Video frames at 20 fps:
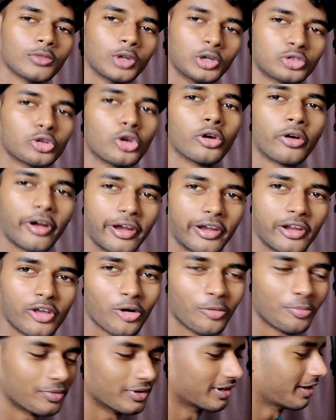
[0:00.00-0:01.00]
It's already
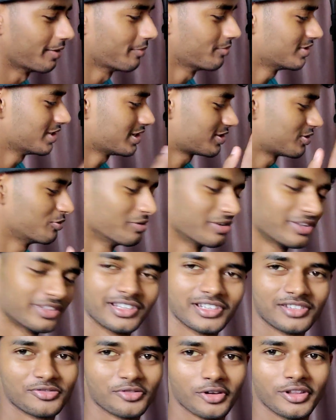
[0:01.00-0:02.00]
open. I'm just
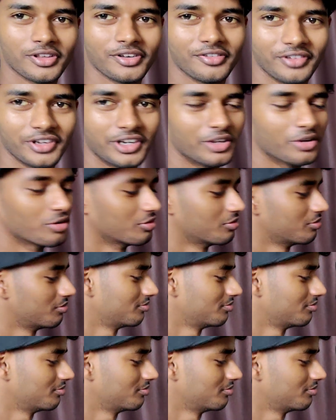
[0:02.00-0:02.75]
doing this for the video.